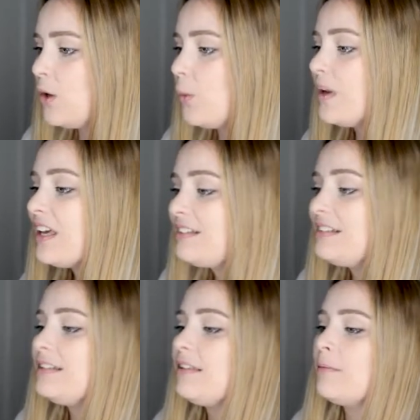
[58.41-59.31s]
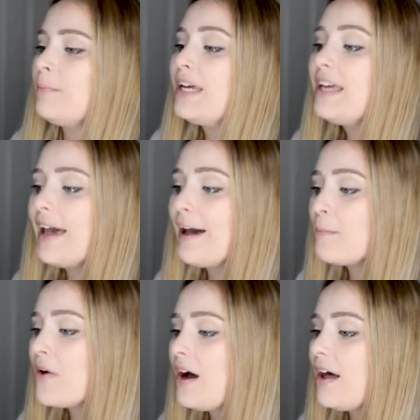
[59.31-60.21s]
we can delete the main
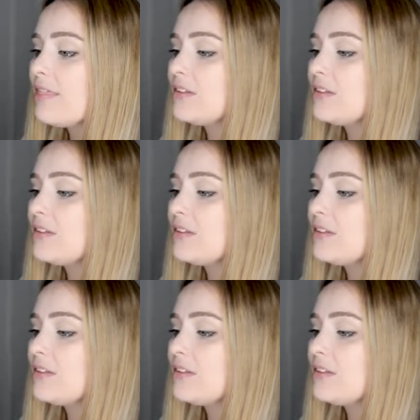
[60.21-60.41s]
camera and the